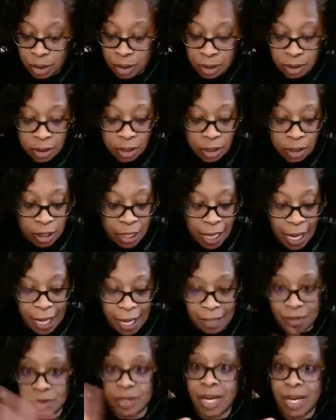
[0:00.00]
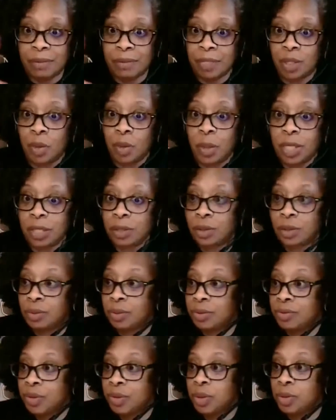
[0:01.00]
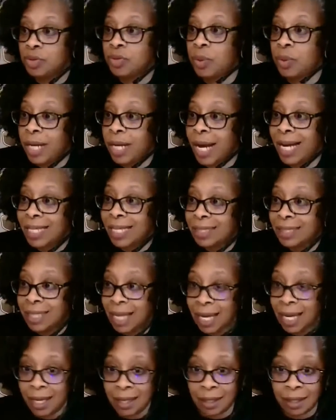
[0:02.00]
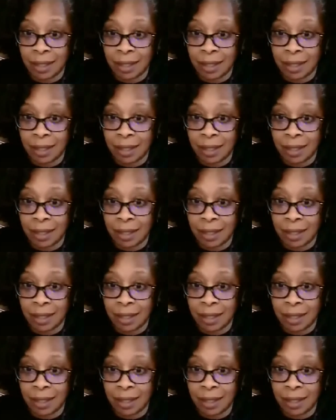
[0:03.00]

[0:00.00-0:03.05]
look at, so that was a quick little review of what I did